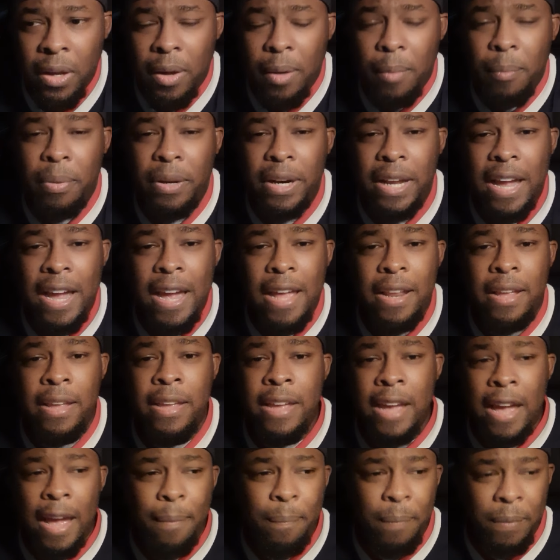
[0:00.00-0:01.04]
But I had a
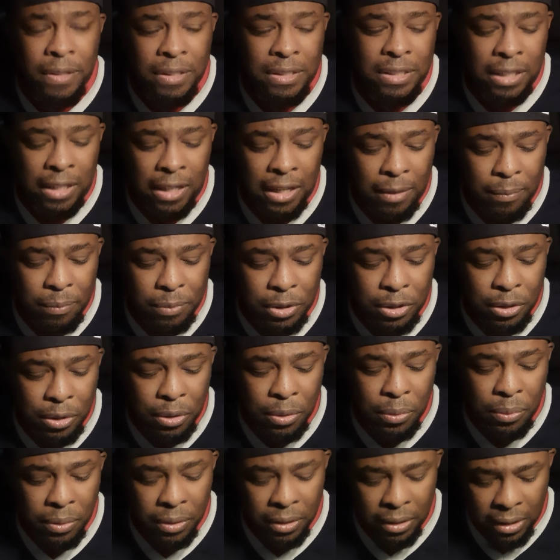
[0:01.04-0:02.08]
gap in time.
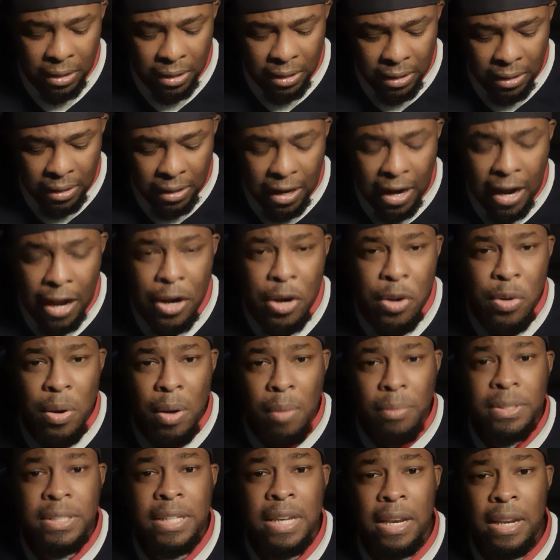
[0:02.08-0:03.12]
So I knew I
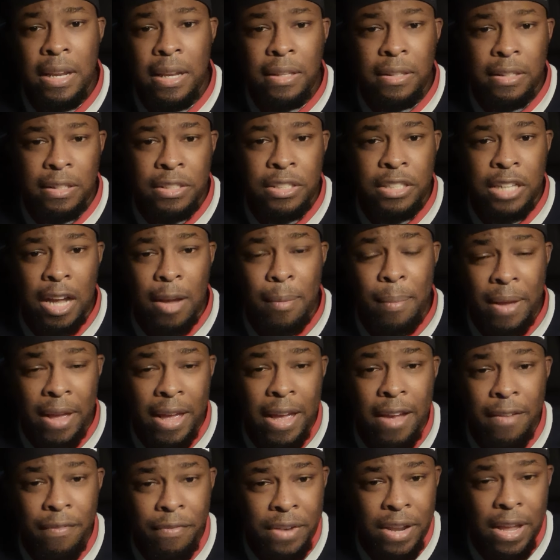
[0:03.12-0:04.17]
was getting the job I
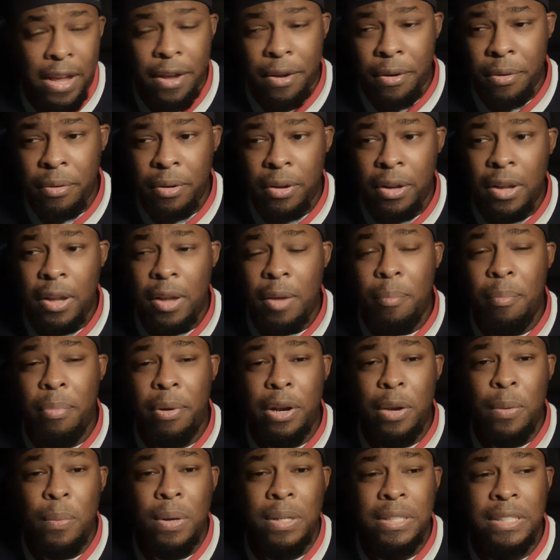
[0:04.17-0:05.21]
have now, but
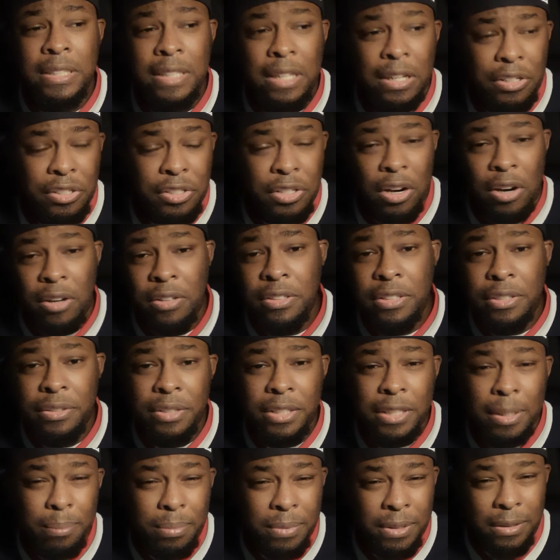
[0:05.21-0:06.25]
it wasn't going to start until
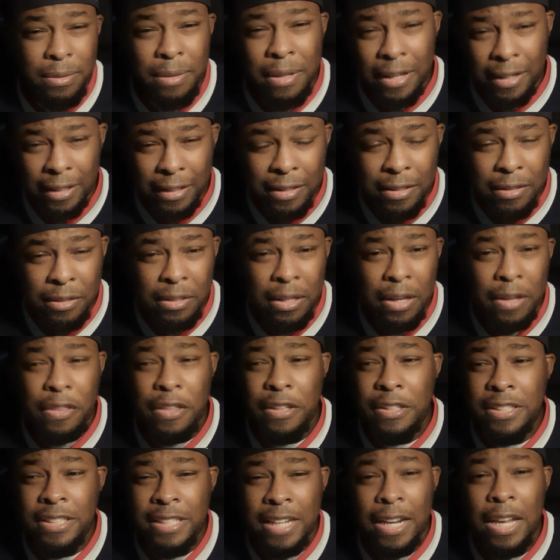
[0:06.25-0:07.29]
the
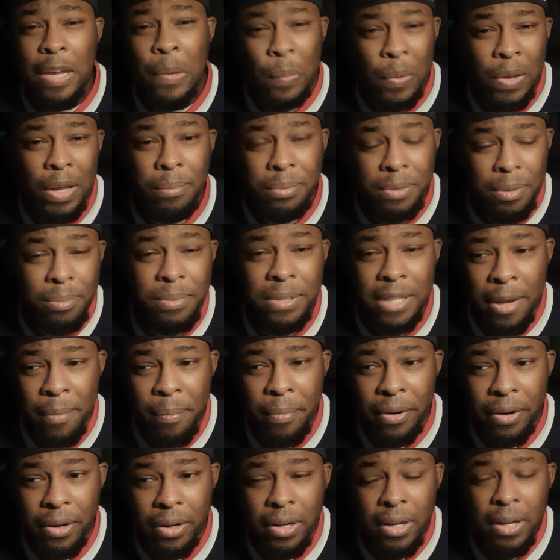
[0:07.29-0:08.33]
second week of
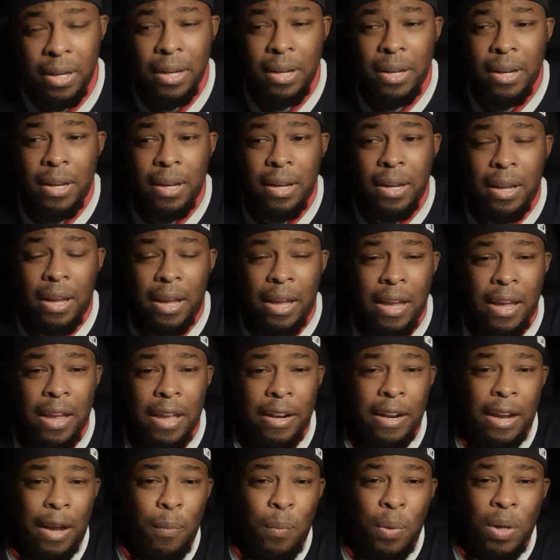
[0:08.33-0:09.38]
September.
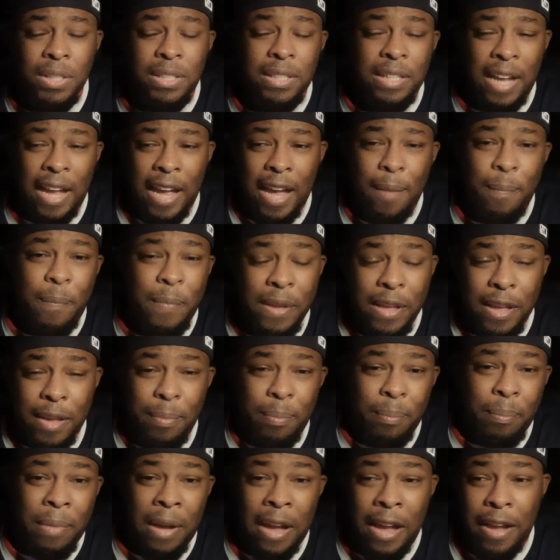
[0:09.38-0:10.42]
And I wasn't happy at
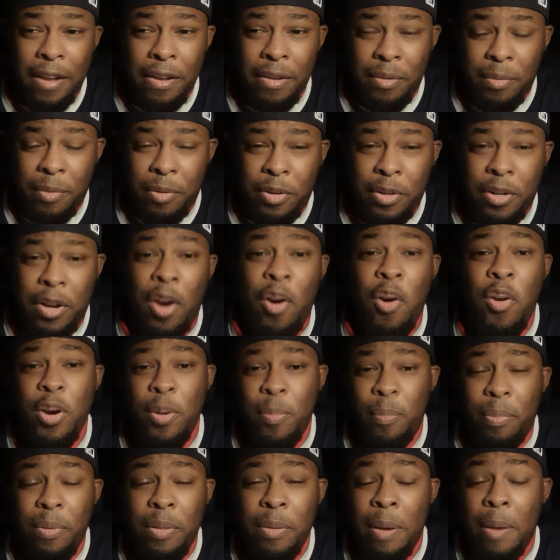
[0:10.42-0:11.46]
my
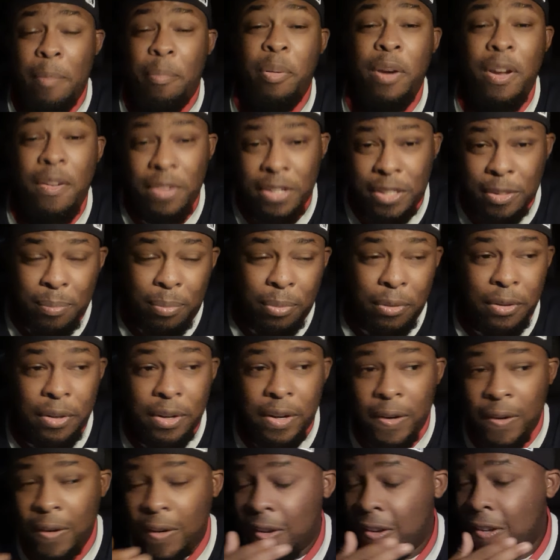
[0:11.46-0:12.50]
previous
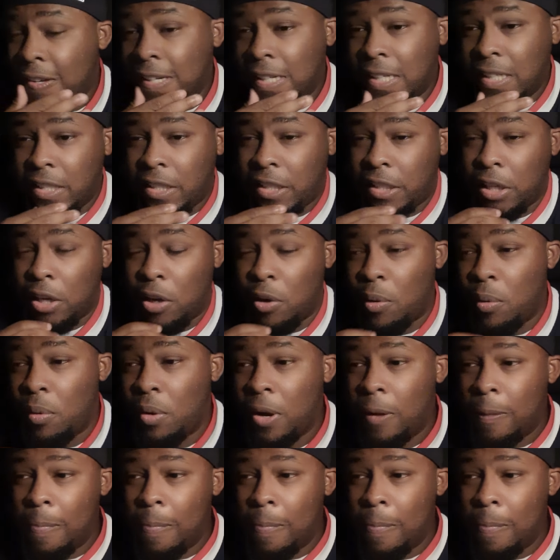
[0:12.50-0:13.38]
employer. So